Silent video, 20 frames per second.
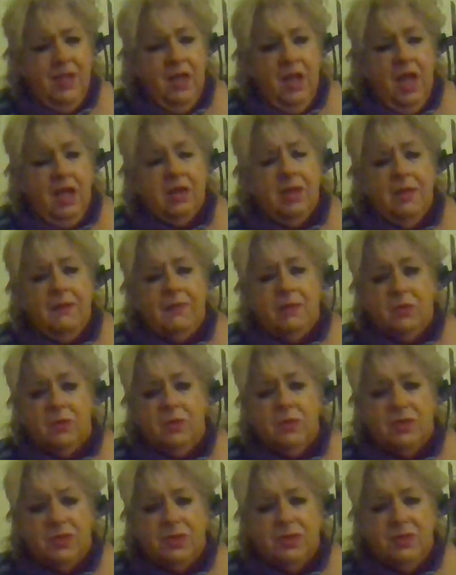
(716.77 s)
I love
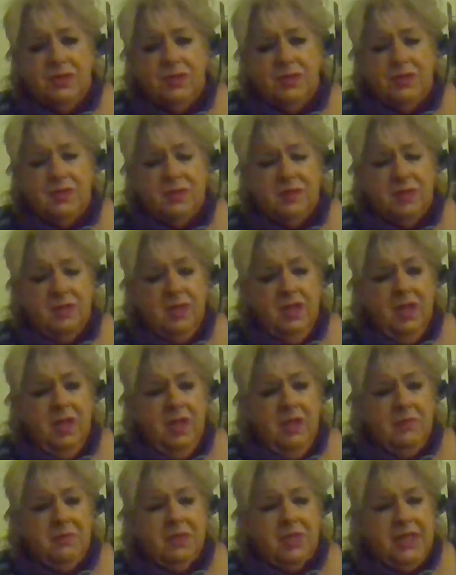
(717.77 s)
oranges,
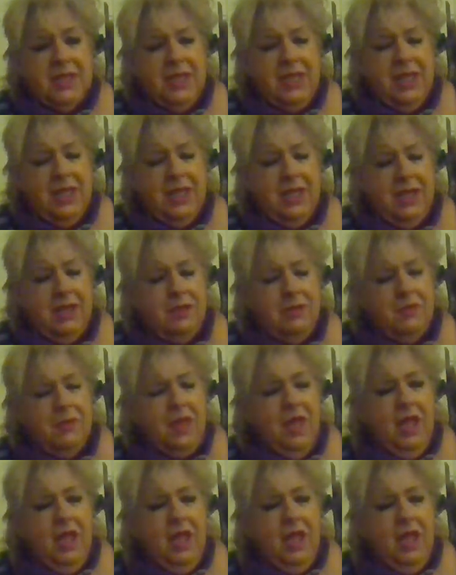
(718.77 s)
but I can't eat them.